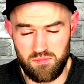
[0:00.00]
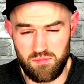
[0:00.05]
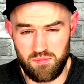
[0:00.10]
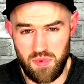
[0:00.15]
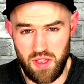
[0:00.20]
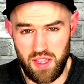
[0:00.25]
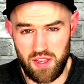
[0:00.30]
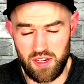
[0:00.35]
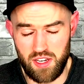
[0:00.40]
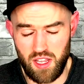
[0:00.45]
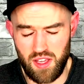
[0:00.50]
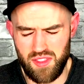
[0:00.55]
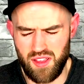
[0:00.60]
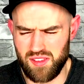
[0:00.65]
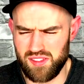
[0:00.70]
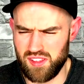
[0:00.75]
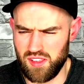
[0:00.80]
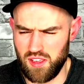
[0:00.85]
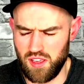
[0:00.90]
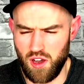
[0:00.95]
indie, I think
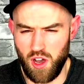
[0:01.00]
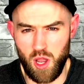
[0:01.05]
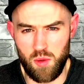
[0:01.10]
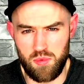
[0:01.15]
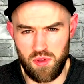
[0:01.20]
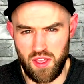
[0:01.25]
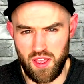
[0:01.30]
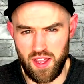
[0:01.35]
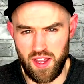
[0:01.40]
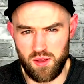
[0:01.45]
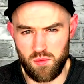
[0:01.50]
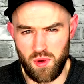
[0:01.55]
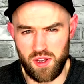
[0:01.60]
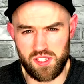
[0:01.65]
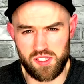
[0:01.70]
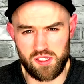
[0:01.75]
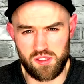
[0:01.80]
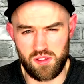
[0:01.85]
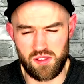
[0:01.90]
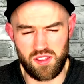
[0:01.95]
it's the IPA,
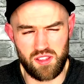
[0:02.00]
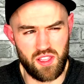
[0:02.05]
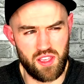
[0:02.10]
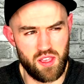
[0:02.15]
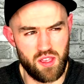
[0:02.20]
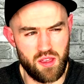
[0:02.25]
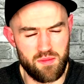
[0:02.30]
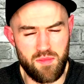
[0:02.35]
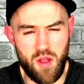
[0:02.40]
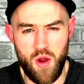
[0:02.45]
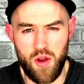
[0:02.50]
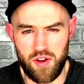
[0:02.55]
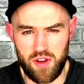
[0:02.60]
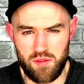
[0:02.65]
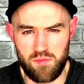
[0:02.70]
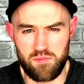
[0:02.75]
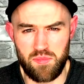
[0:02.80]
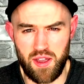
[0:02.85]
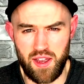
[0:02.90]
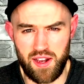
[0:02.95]
is it the
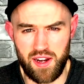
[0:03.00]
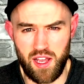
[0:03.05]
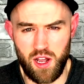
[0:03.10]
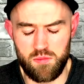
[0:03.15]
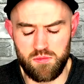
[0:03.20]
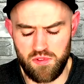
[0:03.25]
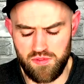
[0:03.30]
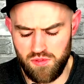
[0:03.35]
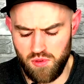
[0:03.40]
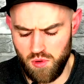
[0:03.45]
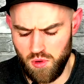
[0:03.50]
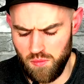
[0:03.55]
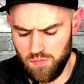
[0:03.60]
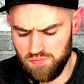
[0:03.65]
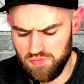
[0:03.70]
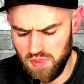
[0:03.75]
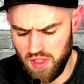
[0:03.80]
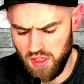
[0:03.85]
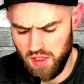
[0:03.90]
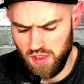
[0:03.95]
American Pale Ale before?
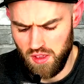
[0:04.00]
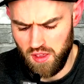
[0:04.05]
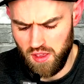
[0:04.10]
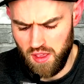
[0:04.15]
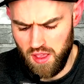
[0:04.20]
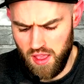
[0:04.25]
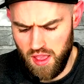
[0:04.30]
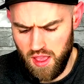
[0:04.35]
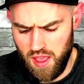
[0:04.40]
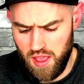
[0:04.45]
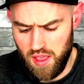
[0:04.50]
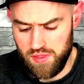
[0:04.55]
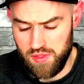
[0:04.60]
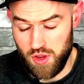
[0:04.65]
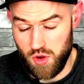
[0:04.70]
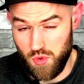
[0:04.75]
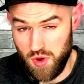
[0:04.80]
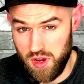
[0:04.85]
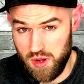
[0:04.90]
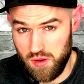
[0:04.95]
The
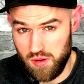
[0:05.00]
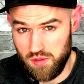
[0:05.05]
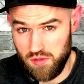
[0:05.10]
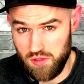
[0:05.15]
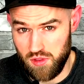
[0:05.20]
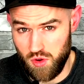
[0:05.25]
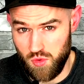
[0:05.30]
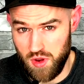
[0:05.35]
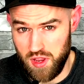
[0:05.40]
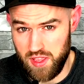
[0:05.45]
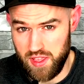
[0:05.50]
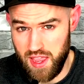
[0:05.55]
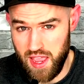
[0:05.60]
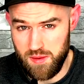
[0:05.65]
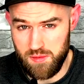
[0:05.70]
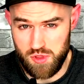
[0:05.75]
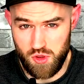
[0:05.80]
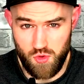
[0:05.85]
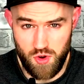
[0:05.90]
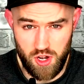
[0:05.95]
green can
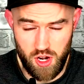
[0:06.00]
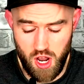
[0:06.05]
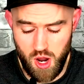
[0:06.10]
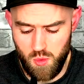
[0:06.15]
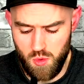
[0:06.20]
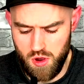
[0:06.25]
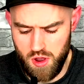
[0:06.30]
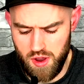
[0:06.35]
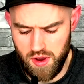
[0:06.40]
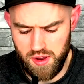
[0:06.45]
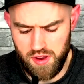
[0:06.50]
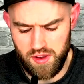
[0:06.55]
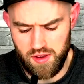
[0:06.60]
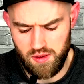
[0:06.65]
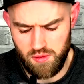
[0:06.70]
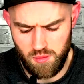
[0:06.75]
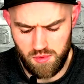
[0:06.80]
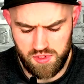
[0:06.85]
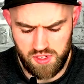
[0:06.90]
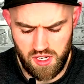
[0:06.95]
with the green artwork. I
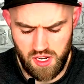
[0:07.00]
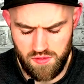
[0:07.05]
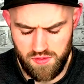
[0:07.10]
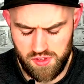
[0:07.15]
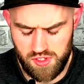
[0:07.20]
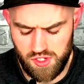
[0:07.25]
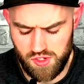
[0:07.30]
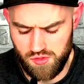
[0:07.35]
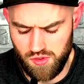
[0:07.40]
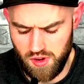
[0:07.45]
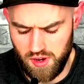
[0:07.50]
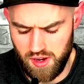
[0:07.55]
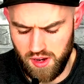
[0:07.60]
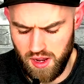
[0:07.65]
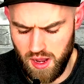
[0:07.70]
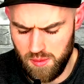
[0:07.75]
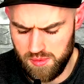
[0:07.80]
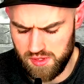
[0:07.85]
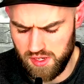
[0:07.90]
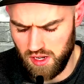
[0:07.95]
wanted to give this a try. I
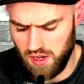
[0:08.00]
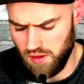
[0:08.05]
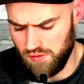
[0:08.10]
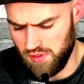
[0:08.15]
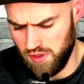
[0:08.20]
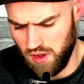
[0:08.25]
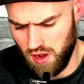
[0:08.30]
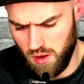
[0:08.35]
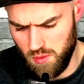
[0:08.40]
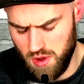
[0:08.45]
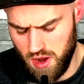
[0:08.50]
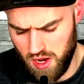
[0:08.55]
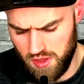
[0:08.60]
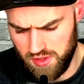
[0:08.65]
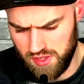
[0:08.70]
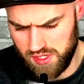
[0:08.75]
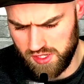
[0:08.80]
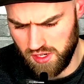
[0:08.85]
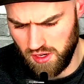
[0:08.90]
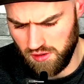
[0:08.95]
absolutely love the artwork of
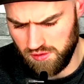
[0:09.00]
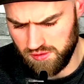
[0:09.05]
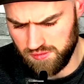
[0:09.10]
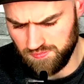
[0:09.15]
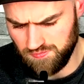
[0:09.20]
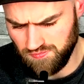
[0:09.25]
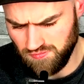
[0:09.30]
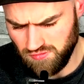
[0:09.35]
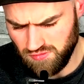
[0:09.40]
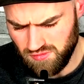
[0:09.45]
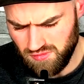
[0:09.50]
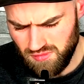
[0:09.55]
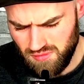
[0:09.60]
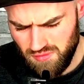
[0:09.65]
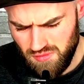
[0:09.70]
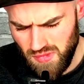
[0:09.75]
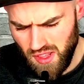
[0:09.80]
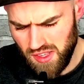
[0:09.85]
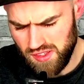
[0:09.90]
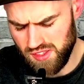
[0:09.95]
this stuff.
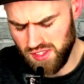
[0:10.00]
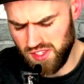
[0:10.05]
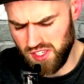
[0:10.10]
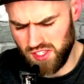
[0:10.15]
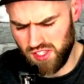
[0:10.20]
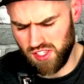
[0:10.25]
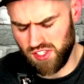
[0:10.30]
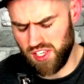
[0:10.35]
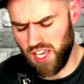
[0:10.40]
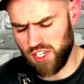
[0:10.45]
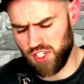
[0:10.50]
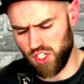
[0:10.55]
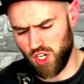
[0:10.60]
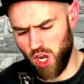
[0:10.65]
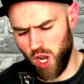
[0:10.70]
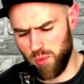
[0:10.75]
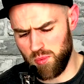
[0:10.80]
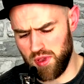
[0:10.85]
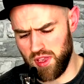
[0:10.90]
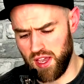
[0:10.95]
So this is a session
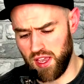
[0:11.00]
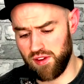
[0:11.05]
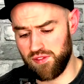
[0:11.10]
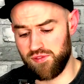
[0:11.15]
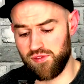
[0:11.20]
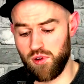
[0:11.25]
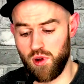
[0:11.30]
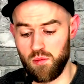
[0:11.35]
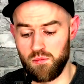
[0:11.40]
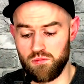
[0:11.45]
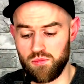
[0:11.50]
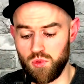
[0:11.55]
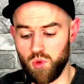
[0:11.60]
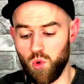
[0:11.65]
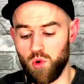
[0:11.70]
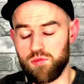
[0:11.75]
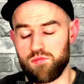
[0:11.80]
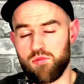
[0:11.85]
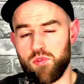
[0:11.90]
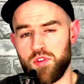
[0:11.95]
IPA from
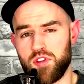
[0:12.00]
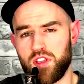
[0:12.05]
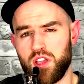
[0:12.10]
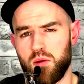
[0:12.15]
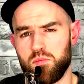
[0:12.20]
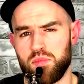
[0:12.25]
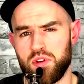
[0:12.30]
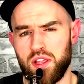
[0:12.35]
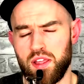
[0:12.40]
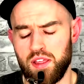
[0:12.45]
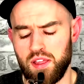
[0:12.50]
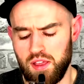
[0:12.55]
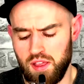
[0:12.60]
North Brewing Company.